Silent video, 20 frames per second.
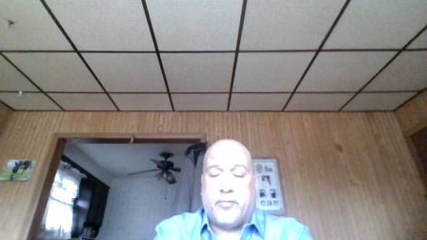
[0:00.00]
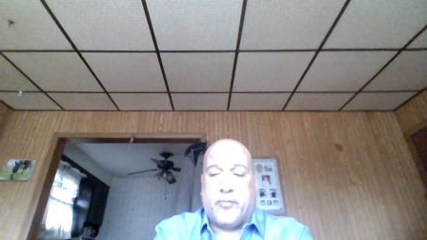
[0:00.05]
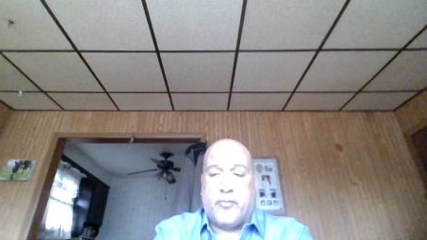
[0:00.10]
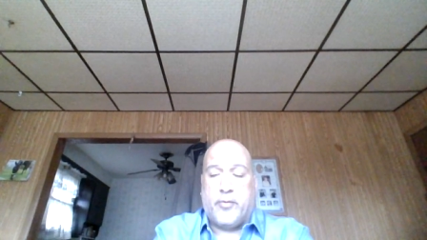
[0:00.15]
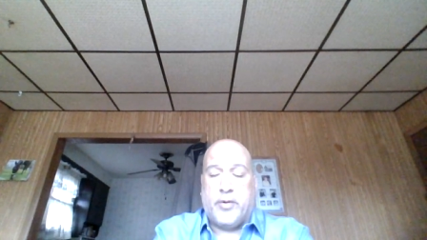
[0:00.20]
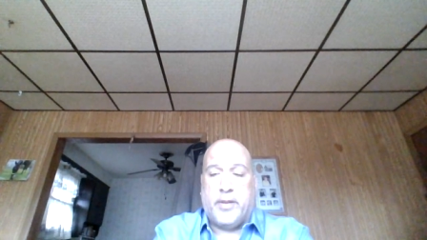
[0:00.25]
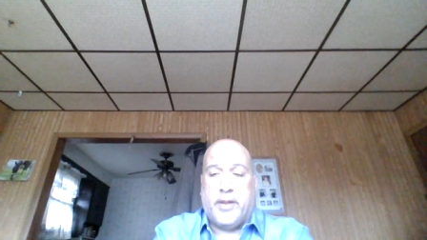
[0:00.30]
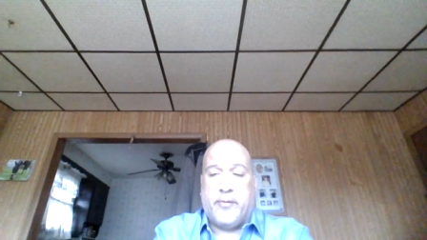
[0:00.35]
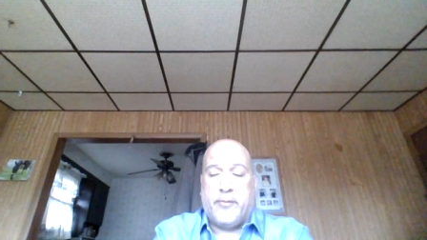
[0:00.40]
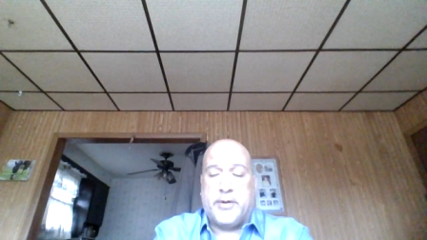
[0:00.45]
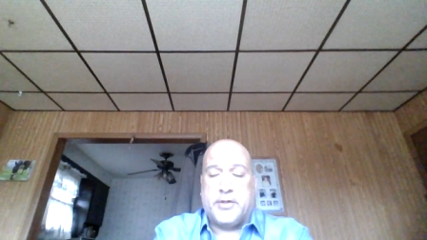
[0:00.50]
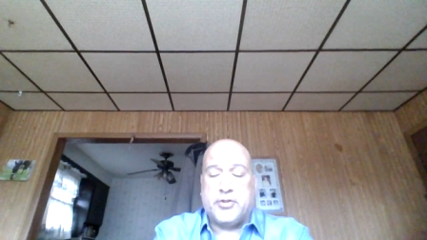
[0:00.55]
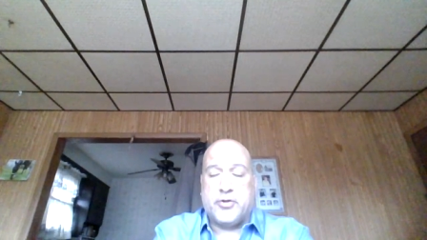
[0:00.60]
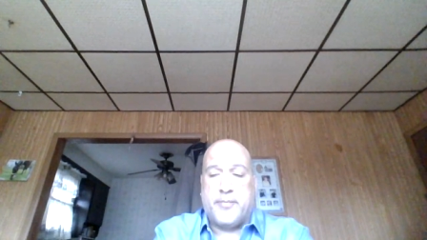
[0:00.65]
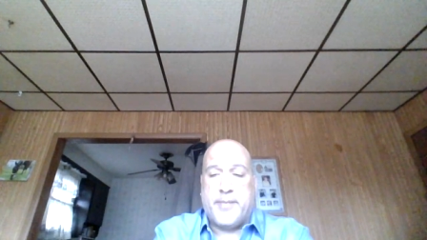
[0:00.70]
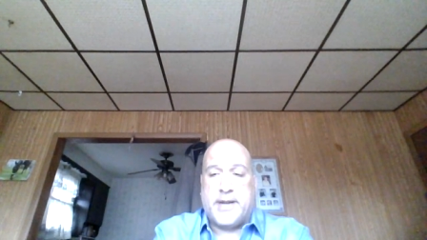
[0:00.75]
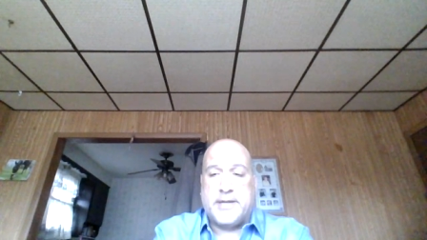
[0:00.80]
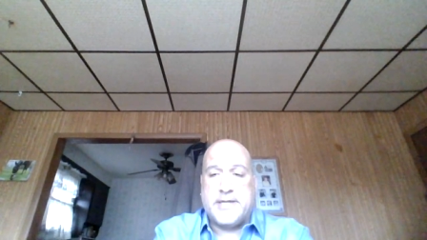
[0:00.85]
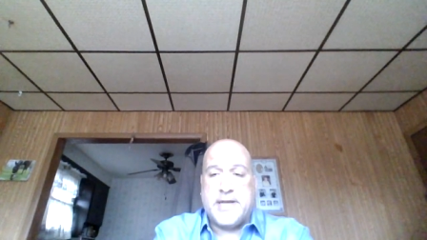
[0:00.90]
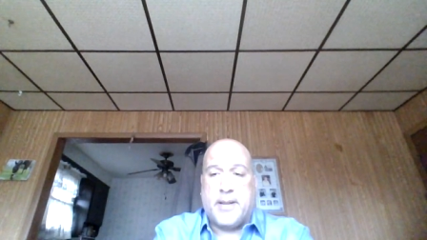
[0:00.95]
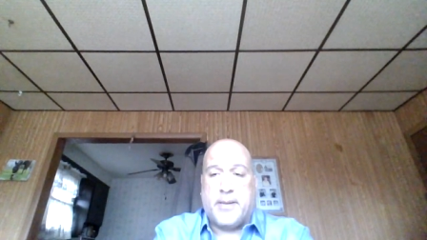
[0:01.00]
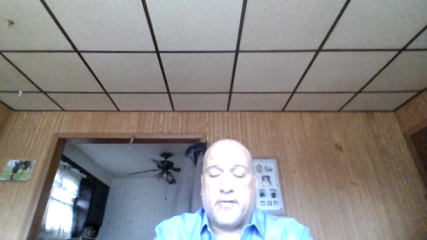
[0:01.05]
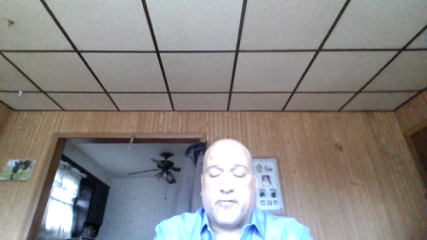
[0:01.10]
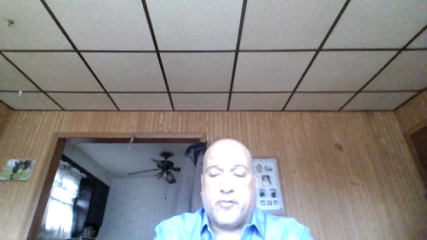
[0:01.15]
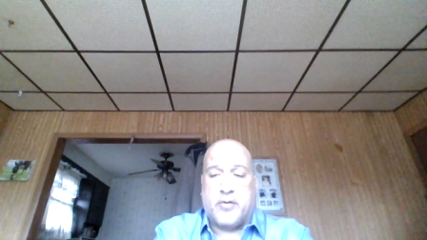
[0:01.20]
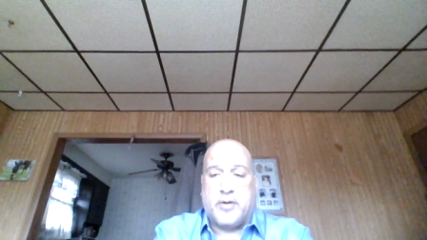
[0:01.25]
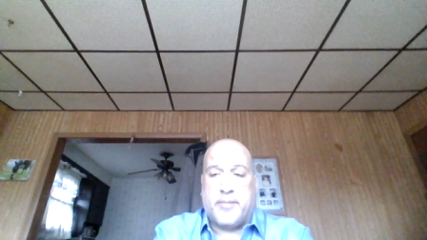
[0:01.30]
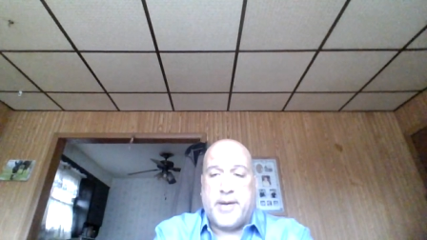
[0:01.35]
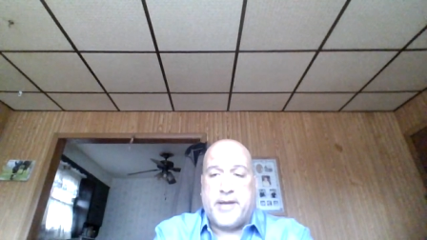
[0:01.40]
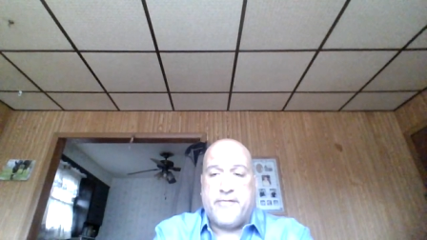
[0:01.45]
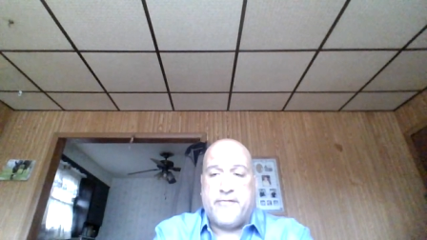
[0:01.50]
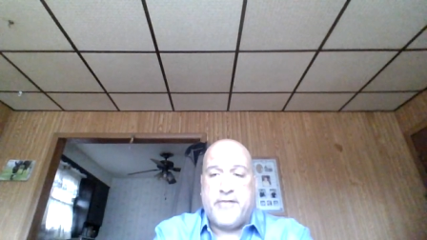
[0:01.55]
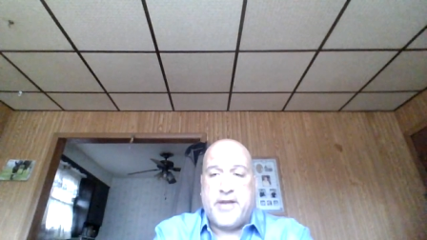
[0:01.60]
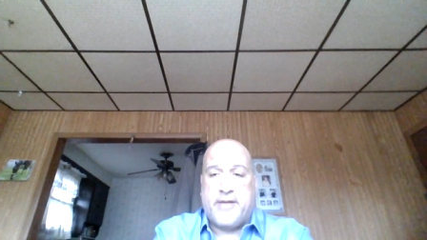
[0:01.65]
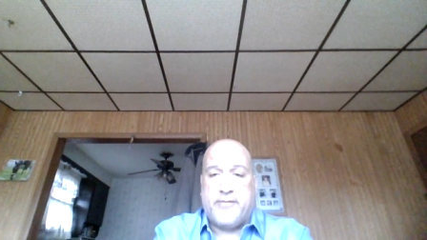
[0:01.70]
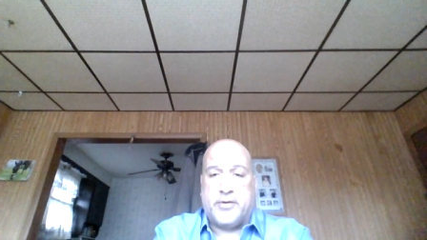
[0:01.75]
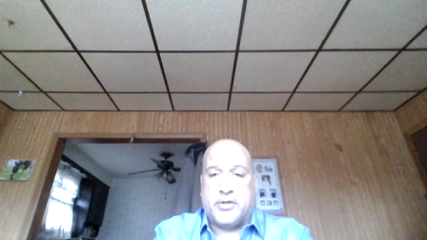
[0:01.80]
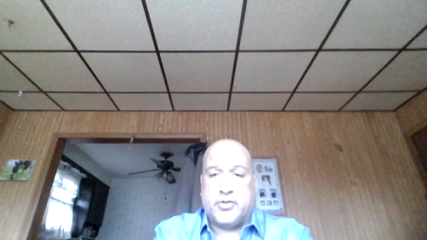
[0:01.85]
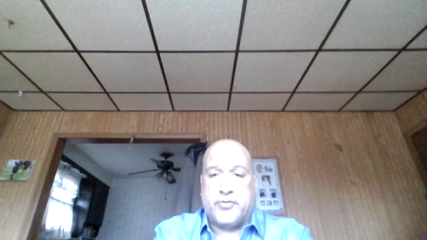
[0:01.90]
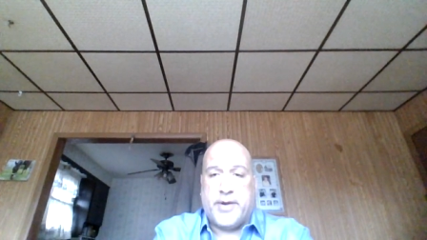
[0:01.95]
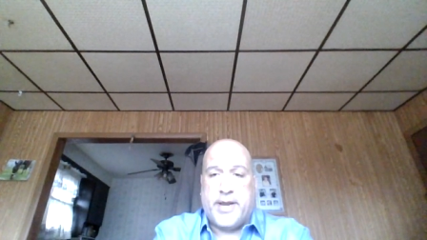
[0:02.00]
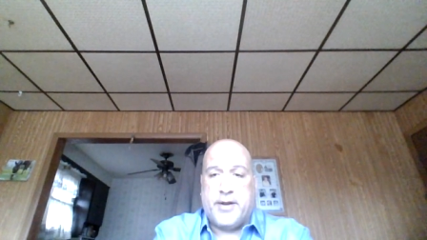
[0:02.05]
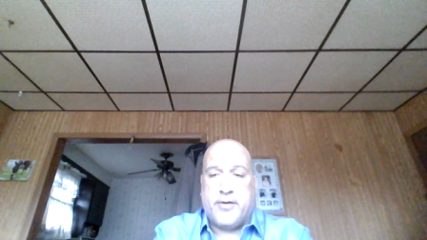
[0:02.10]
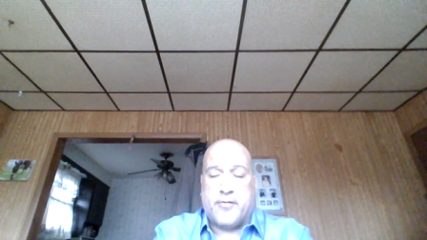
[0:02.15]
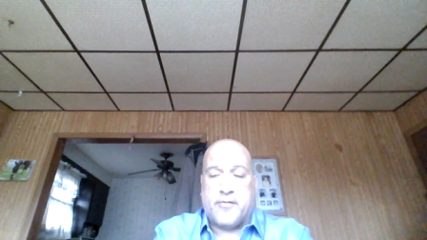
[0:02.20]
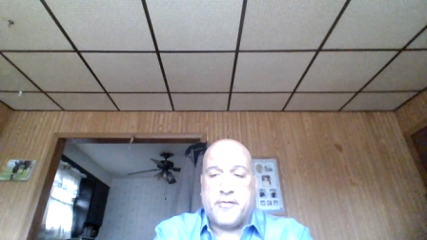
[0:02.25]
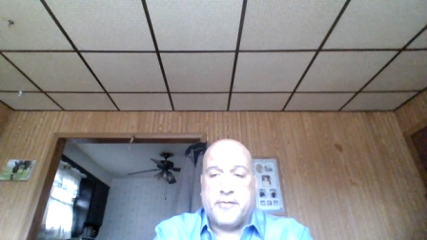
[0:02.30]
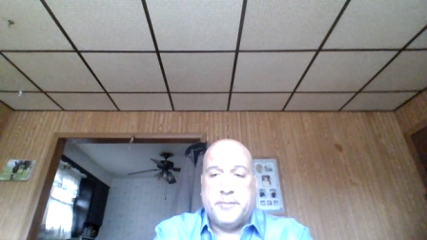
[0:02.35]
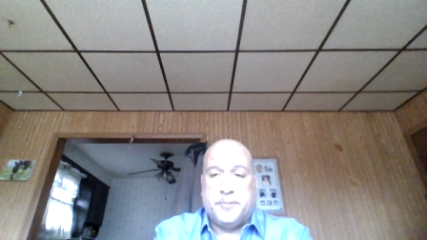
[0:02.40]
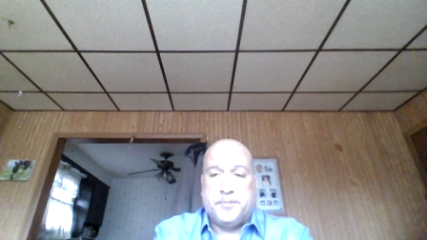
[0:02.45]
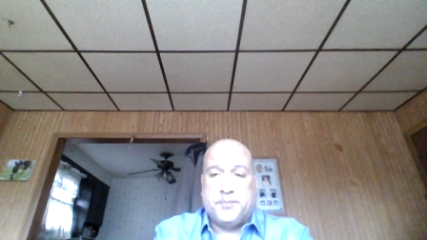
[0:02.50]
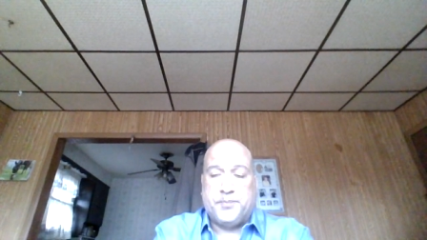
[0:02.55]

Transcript: really Richard Mandella is one of my favorite trainers